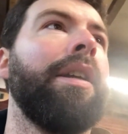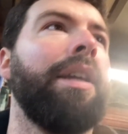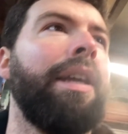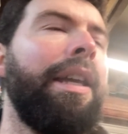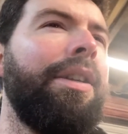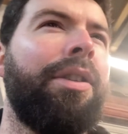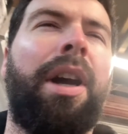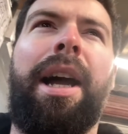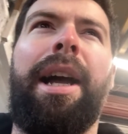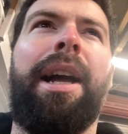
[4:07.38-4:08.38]
he's
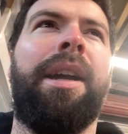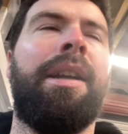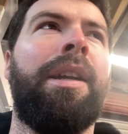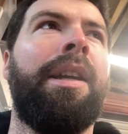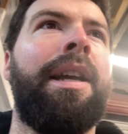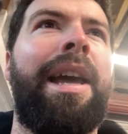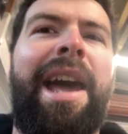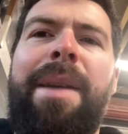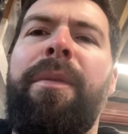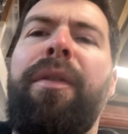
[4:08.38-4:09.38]
got a
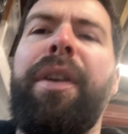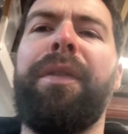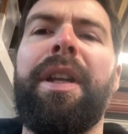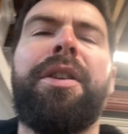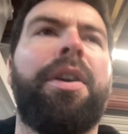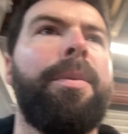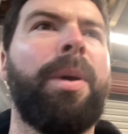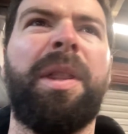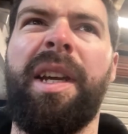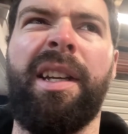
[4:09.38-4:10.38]
M50 turbo,
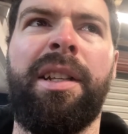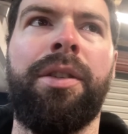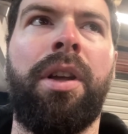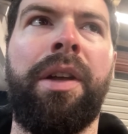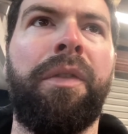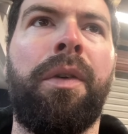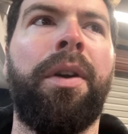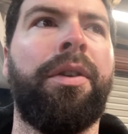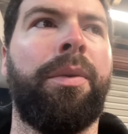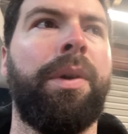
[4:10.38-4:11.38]
I think, and he's got like
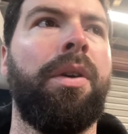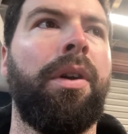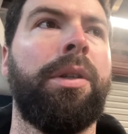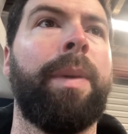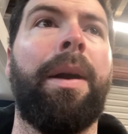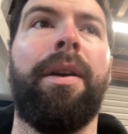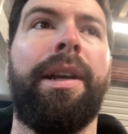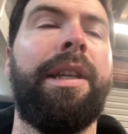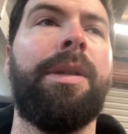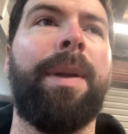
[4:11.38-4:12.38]
400 wheel horsepower, and
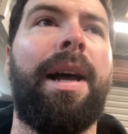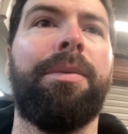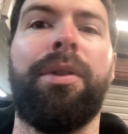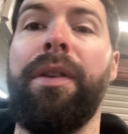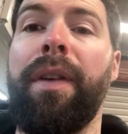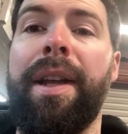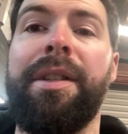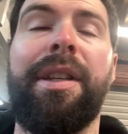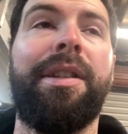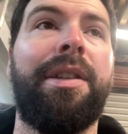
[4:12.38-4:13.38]
he's been absolutely fine
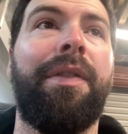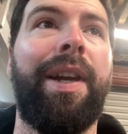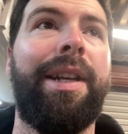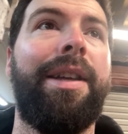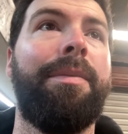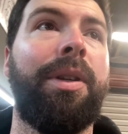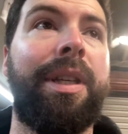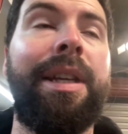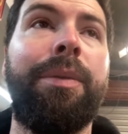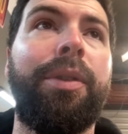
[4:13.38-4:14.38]
since he fitted them because
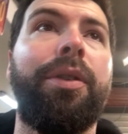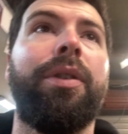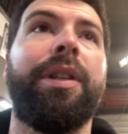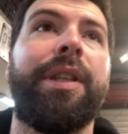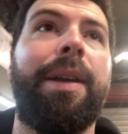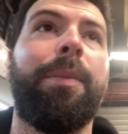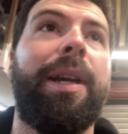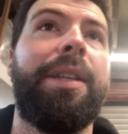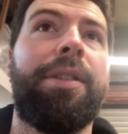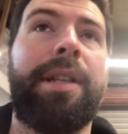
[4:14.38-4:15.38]
he was doing the same with
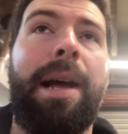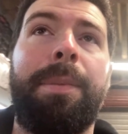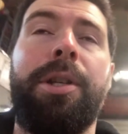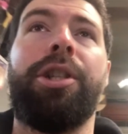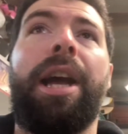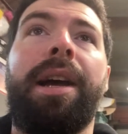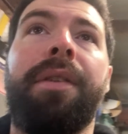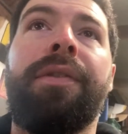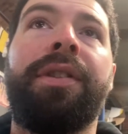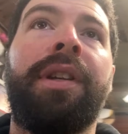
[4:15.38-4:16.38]
his snapping
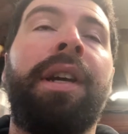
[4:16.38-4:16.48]
shafts.